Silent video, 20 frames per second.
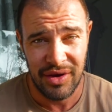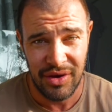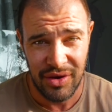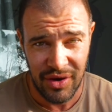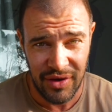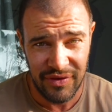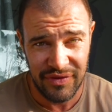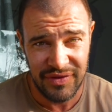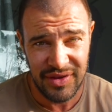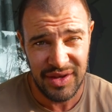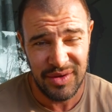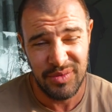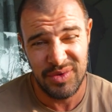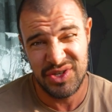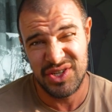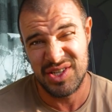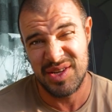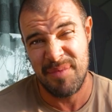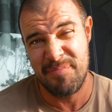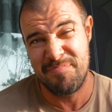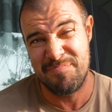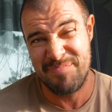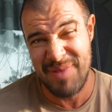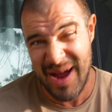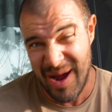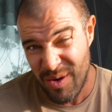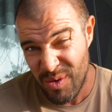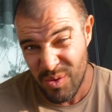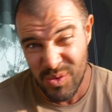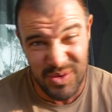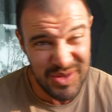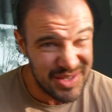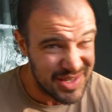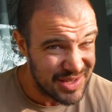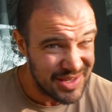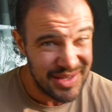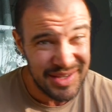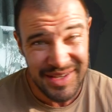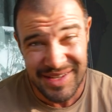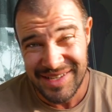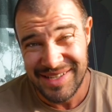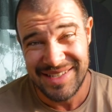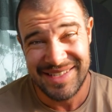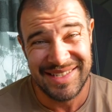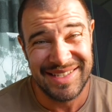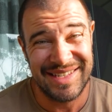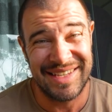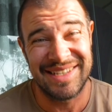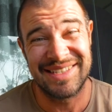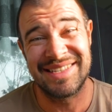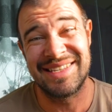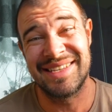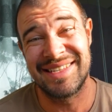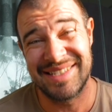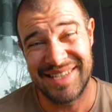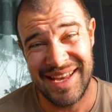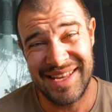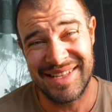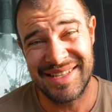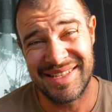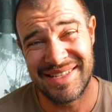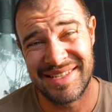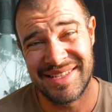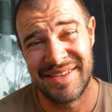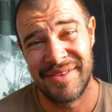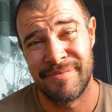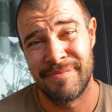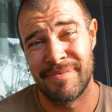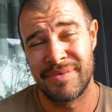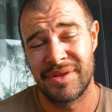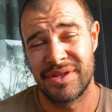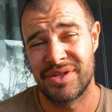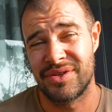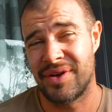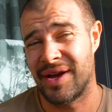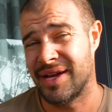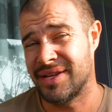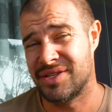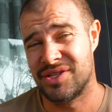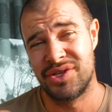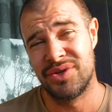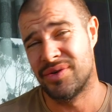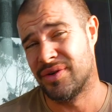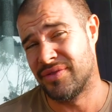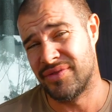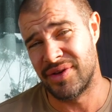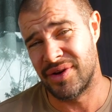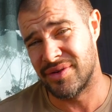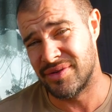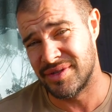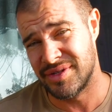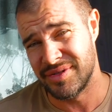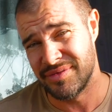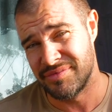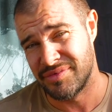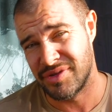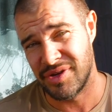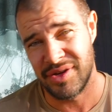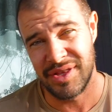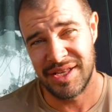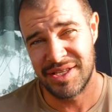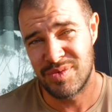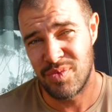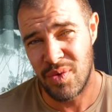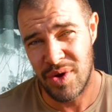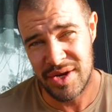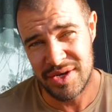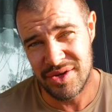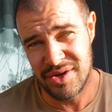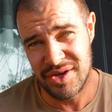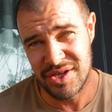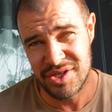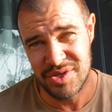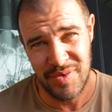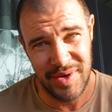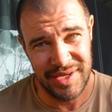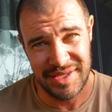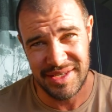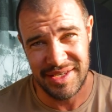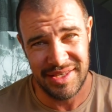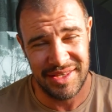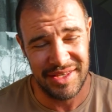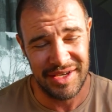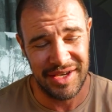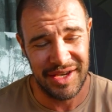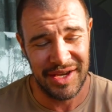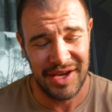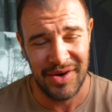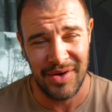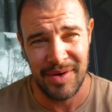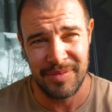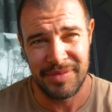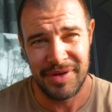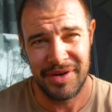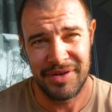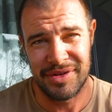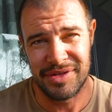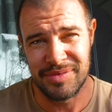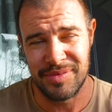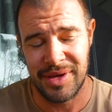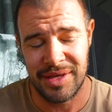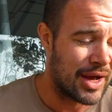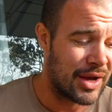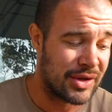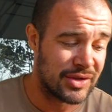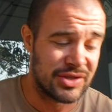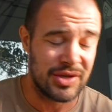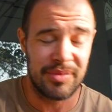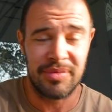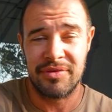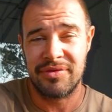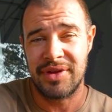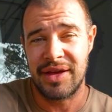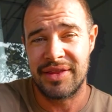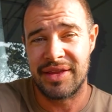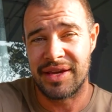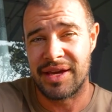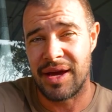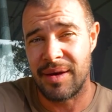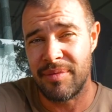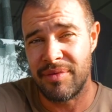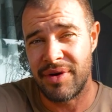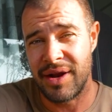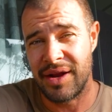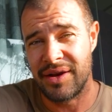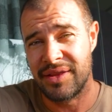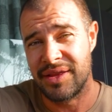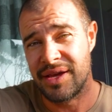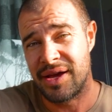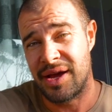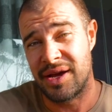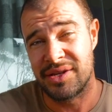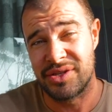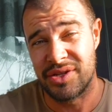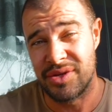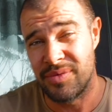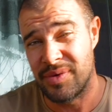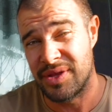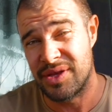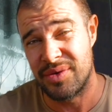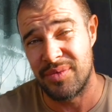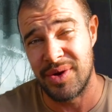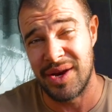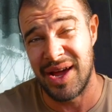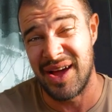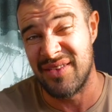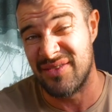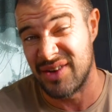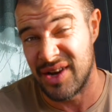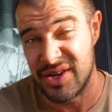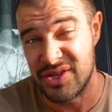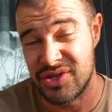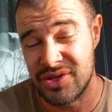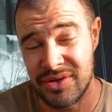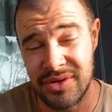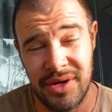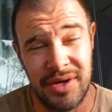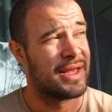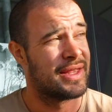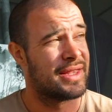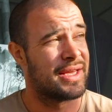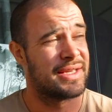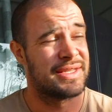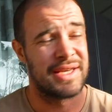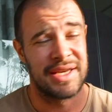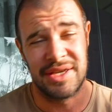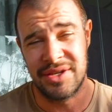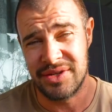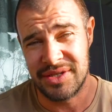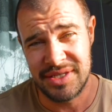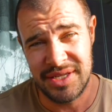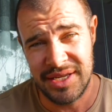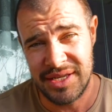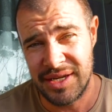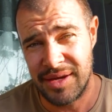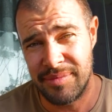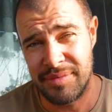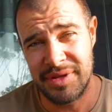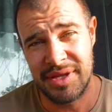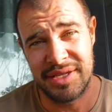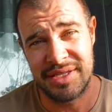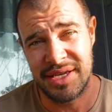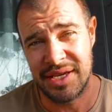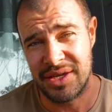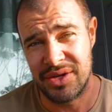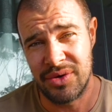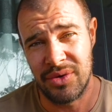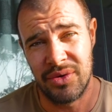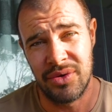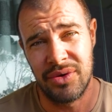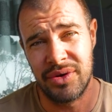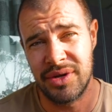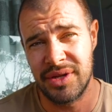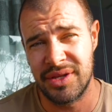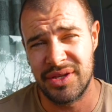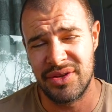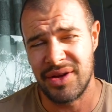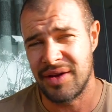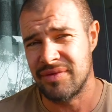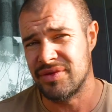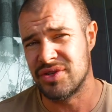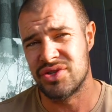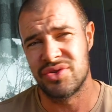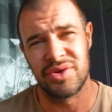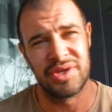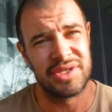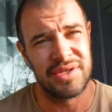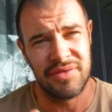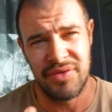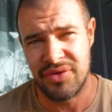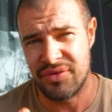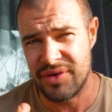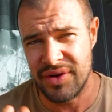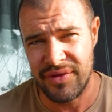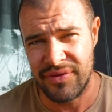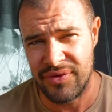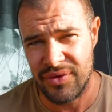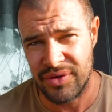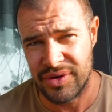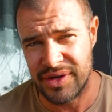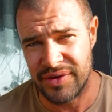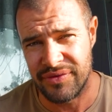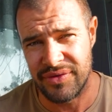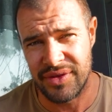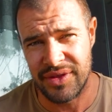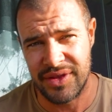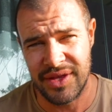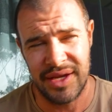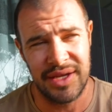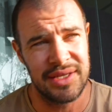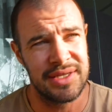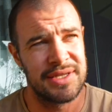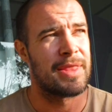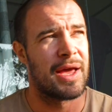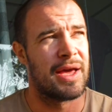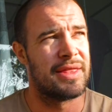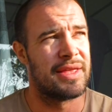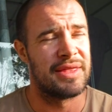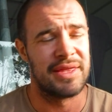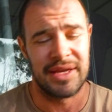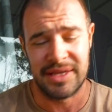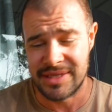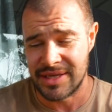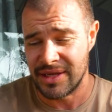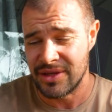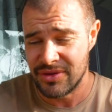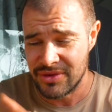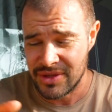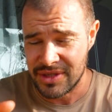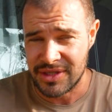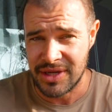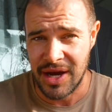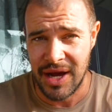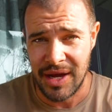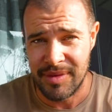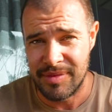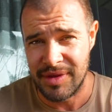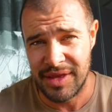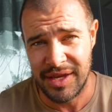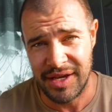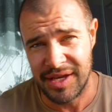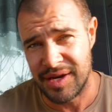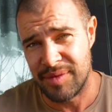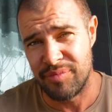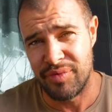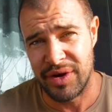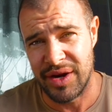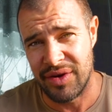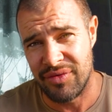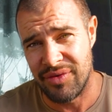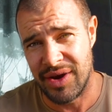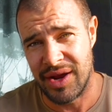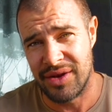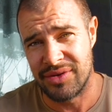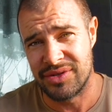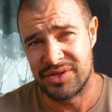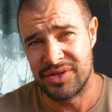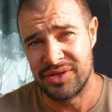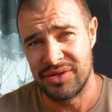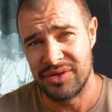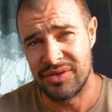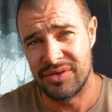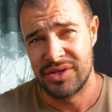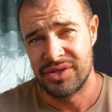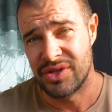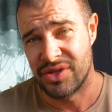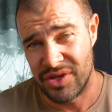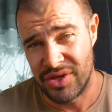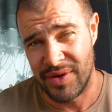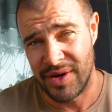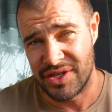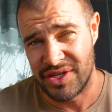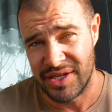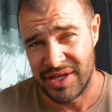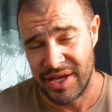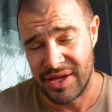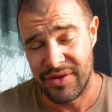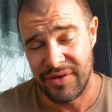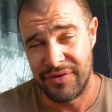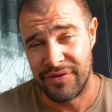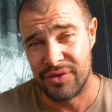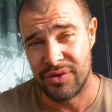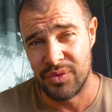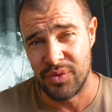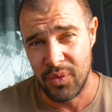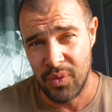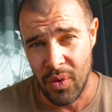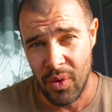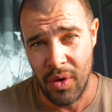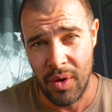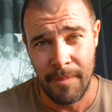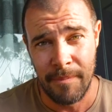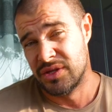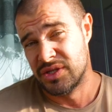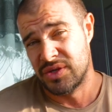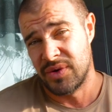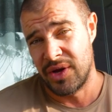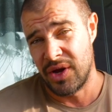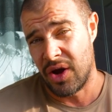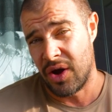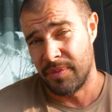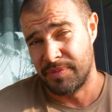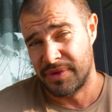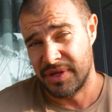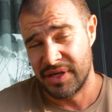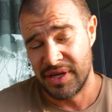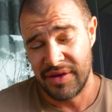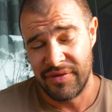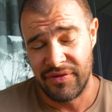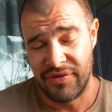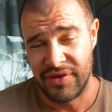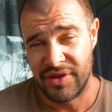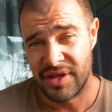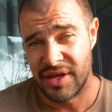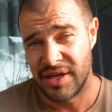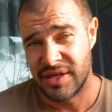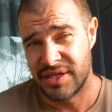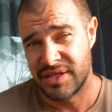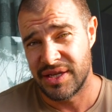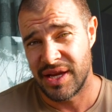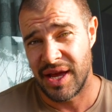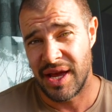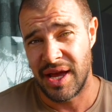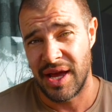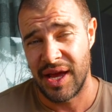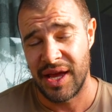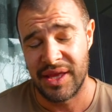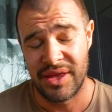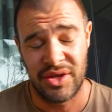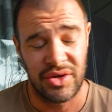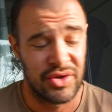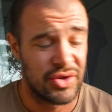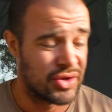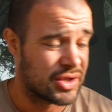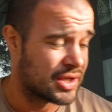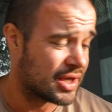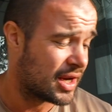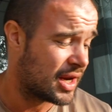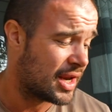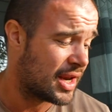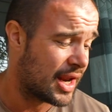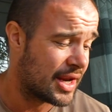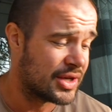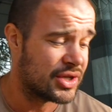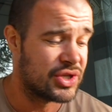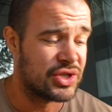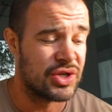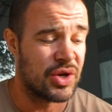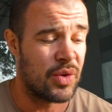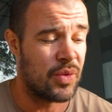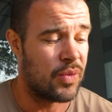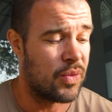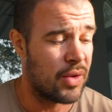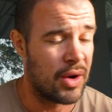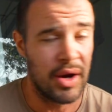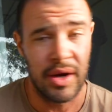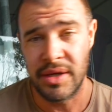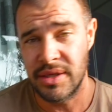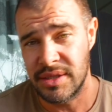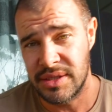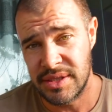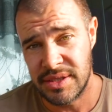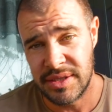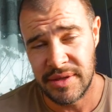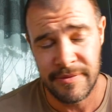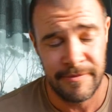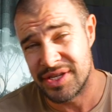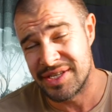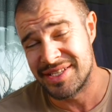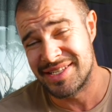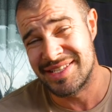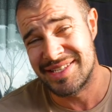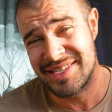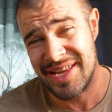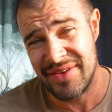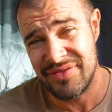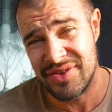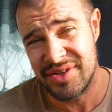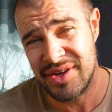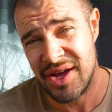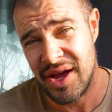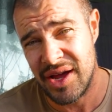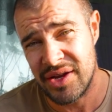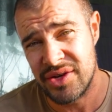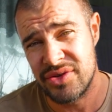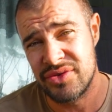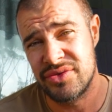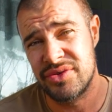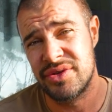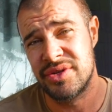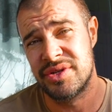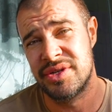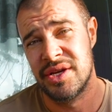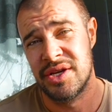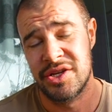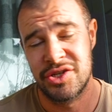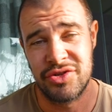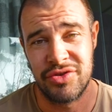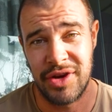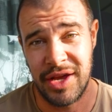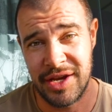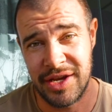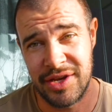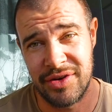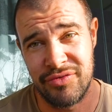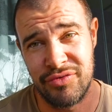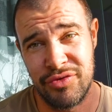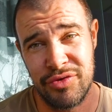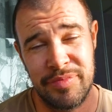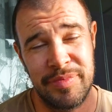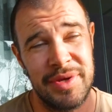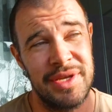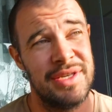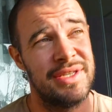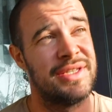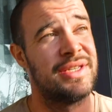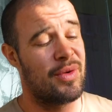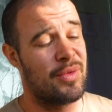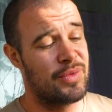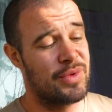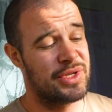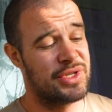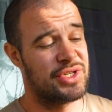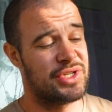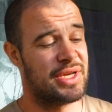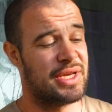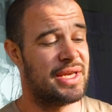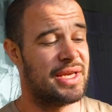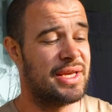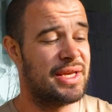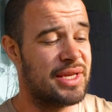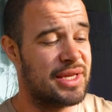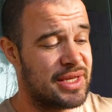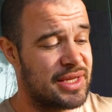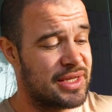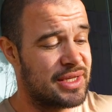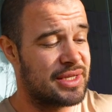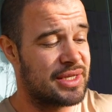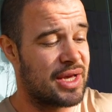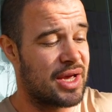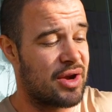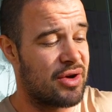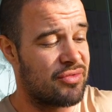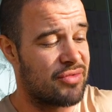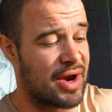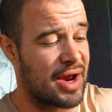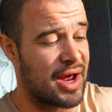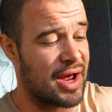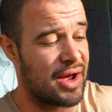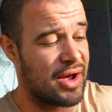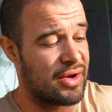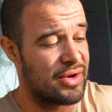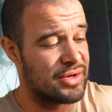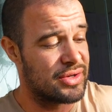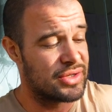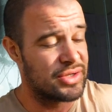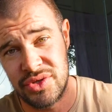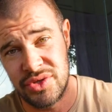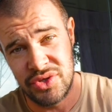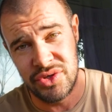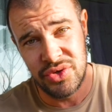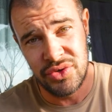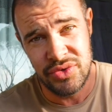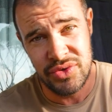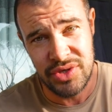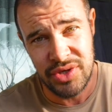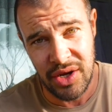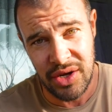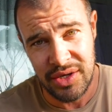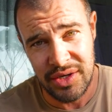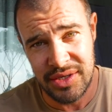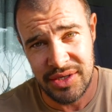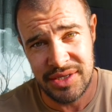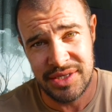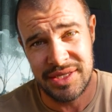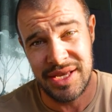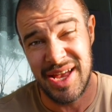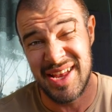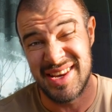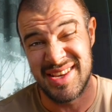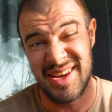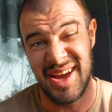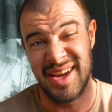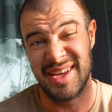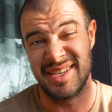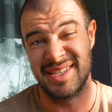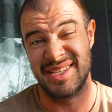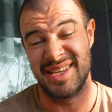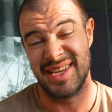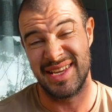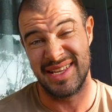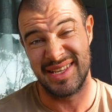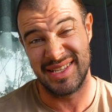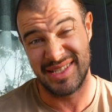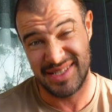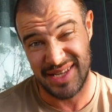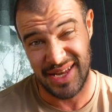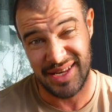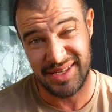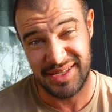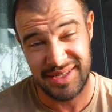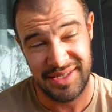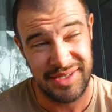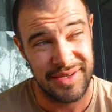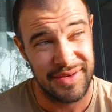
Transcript: coffee, which is about 60 cents. So I had 2 of those, so that's $1.20 that can go up there as well. On top of that, they come around and they ask you whether you want to have lunch or not. They take your seat number, they take your order, you have a choice of 3 or 4 different things, and then they tell you the time that they're going to bring it round to you so that you actually get your food warm. So I opted in for this, and the cooked lunch was 700 Sri Lankan rupees, which is around $2.19.